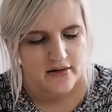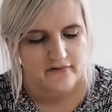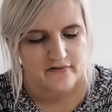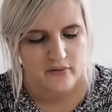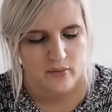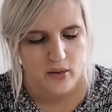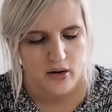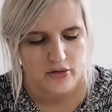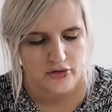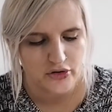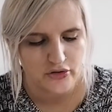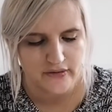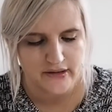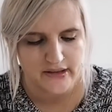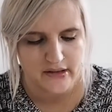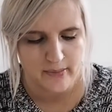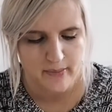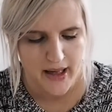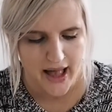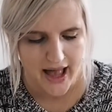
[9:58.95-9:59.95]
for while you're in
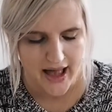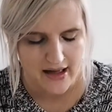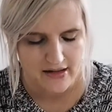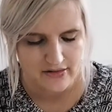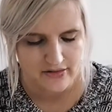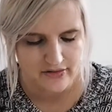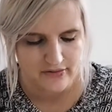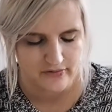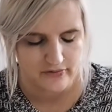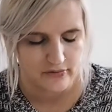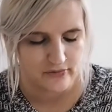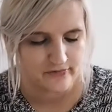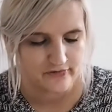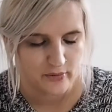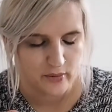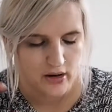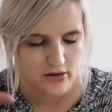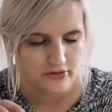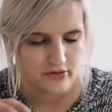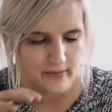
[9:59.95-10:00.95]
the bath, or for
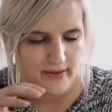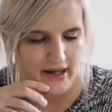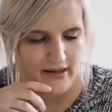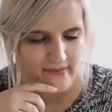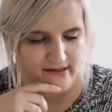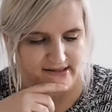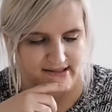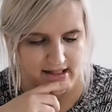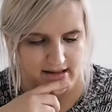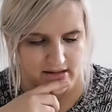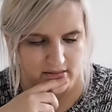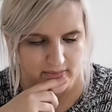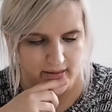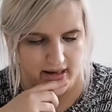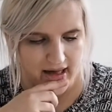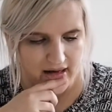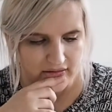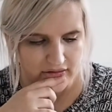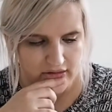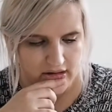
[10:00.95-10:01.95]
while your baby's in the
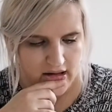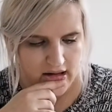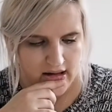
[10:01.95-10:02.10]
bath.